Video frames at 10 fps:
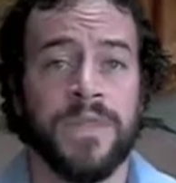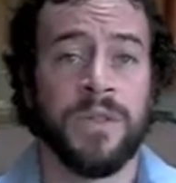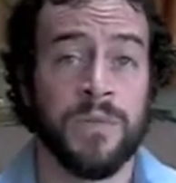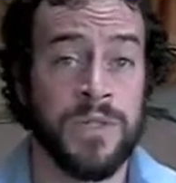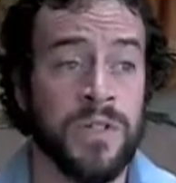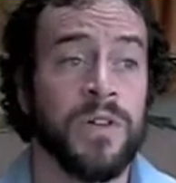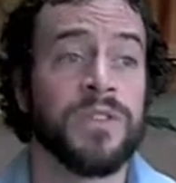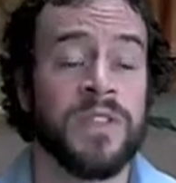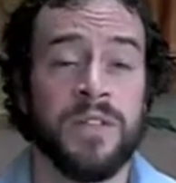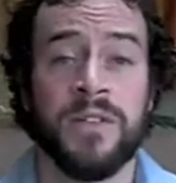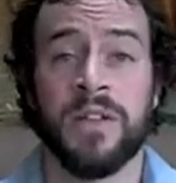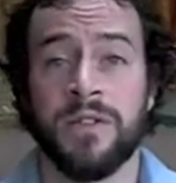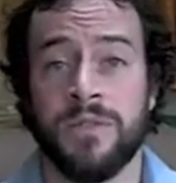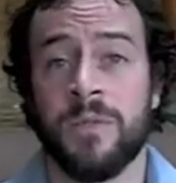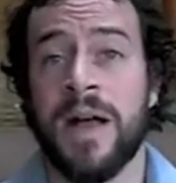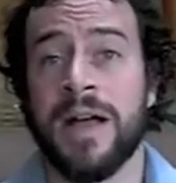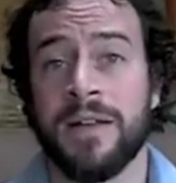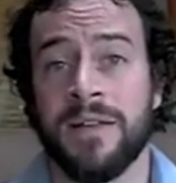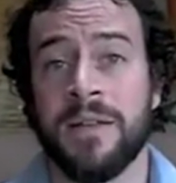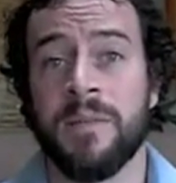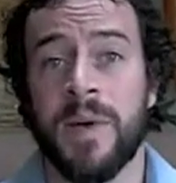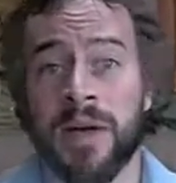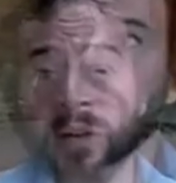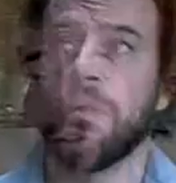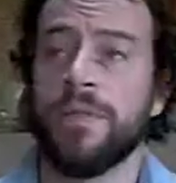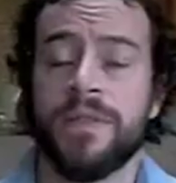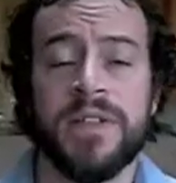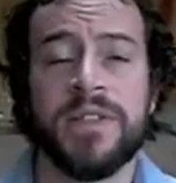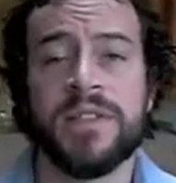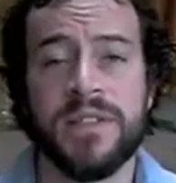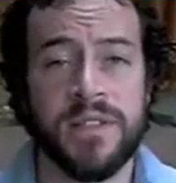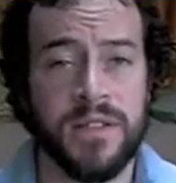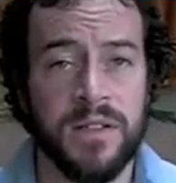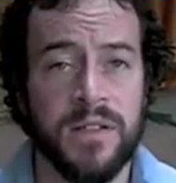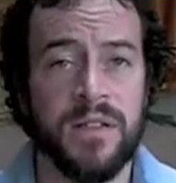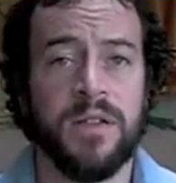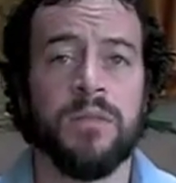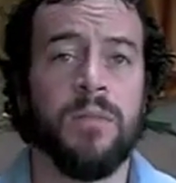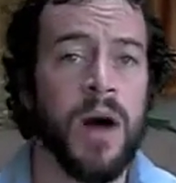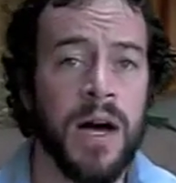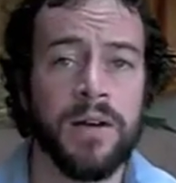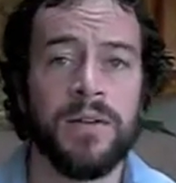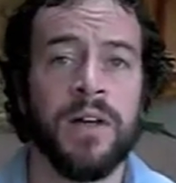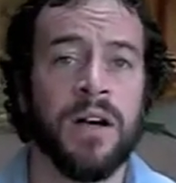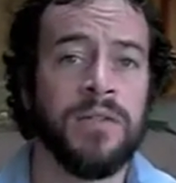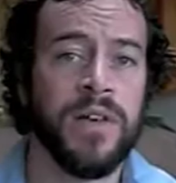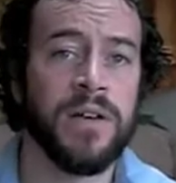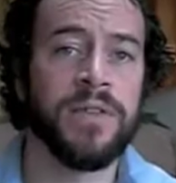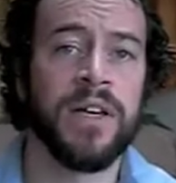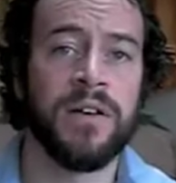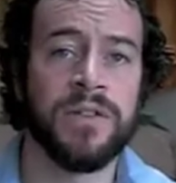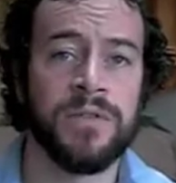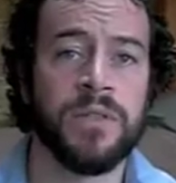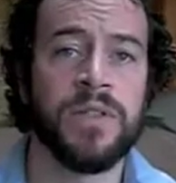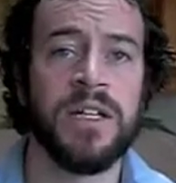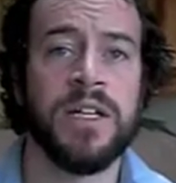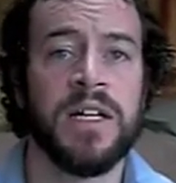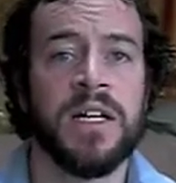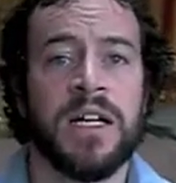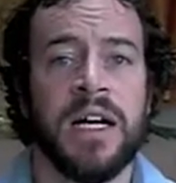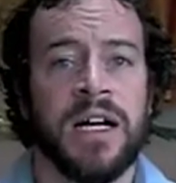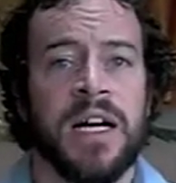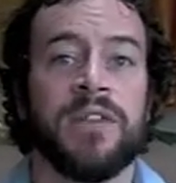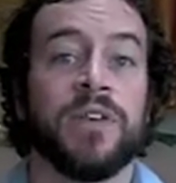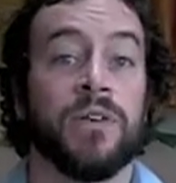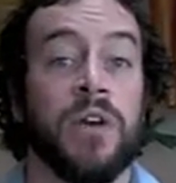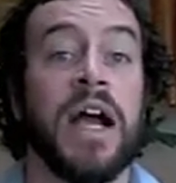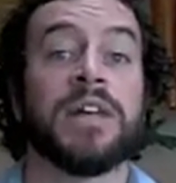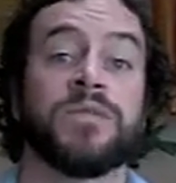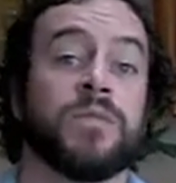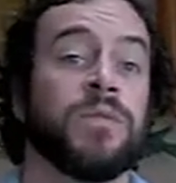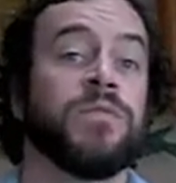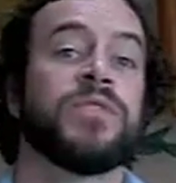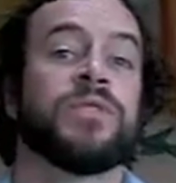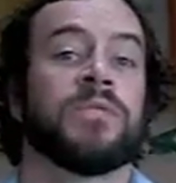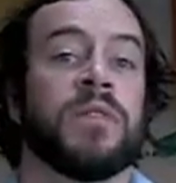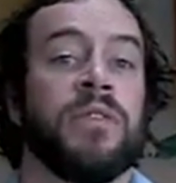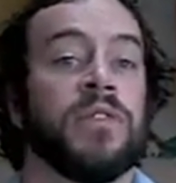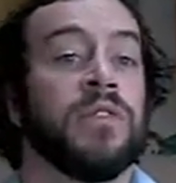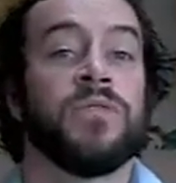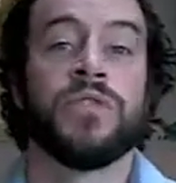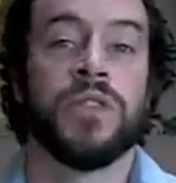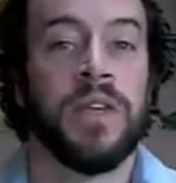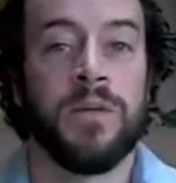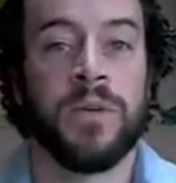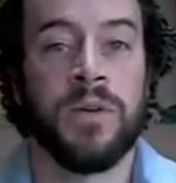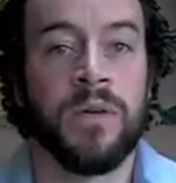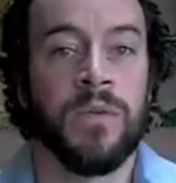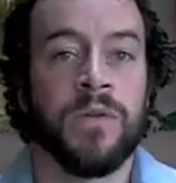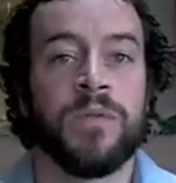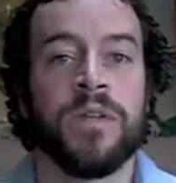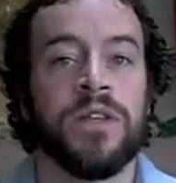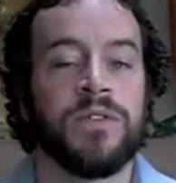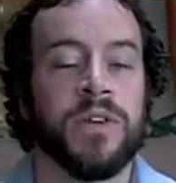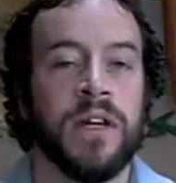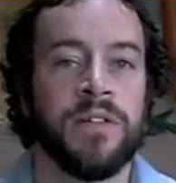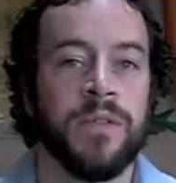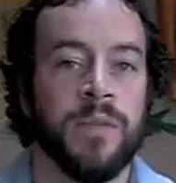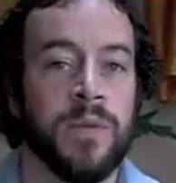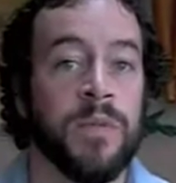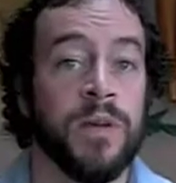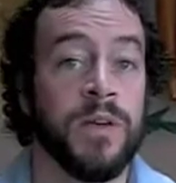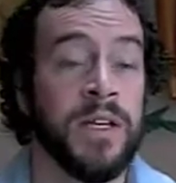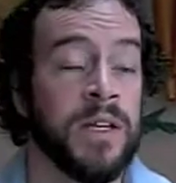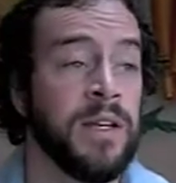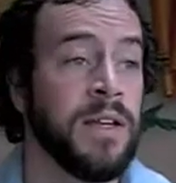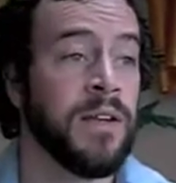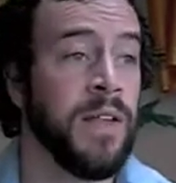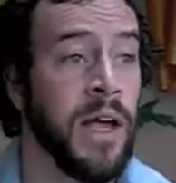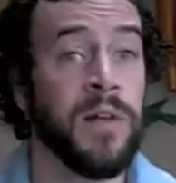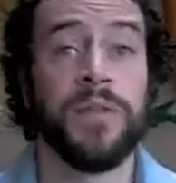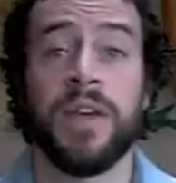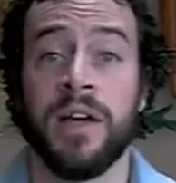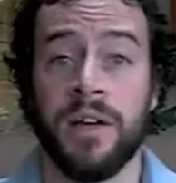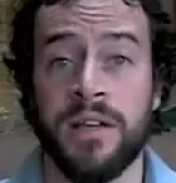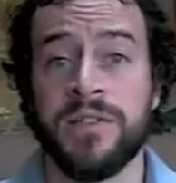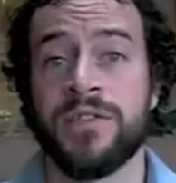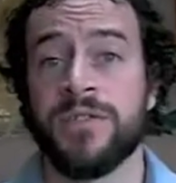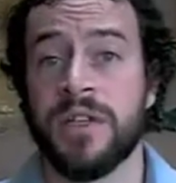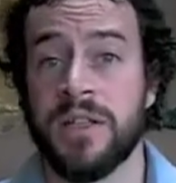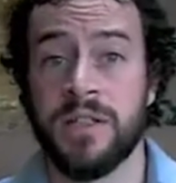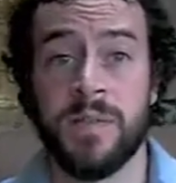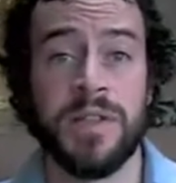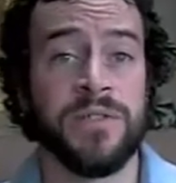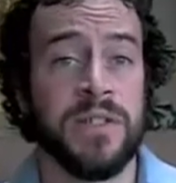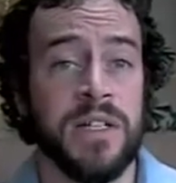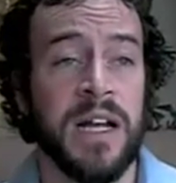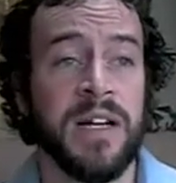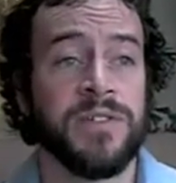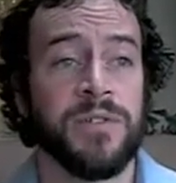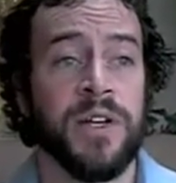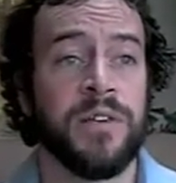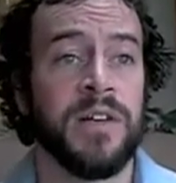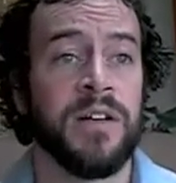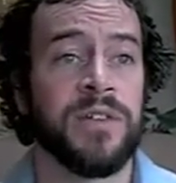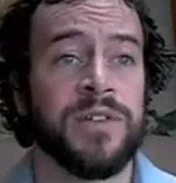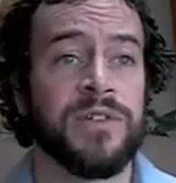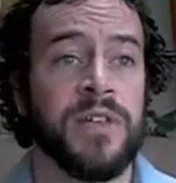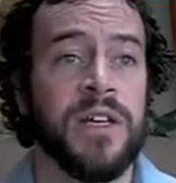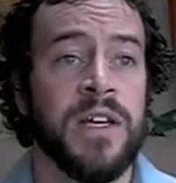results that you get are dramatically better. This model of healthcare is really a kind of a grassroots revolution that we're really trying to promote in the healthcare industry, and especially the natural healthcare industry.